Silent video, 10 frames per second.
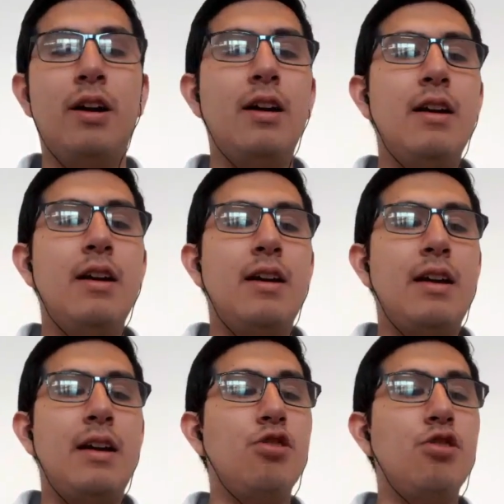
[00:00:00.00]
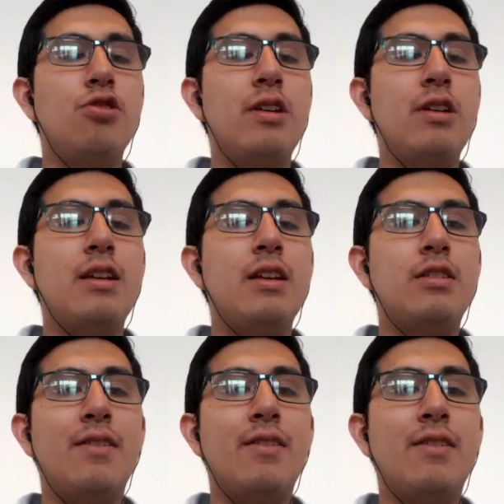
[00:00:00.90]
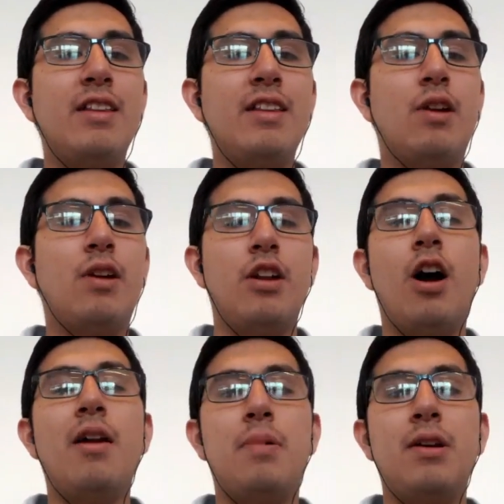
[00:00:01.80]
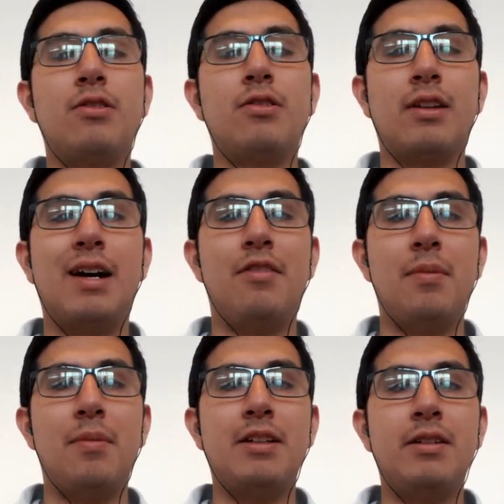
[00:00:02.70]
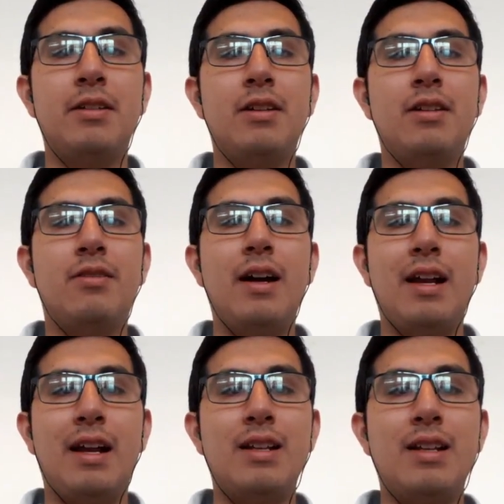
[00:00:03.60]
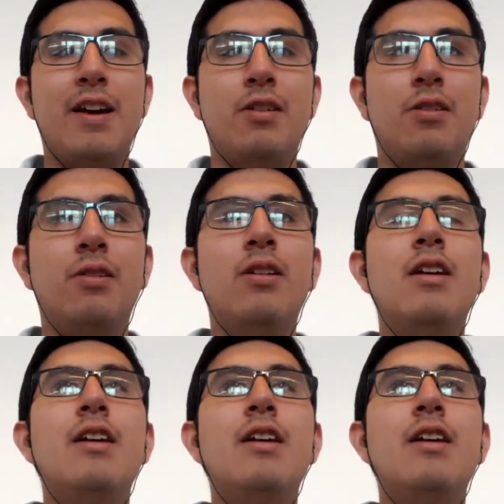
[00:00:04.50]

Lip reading: It's usually something that you cannot appeal to the government, right? It is final. And so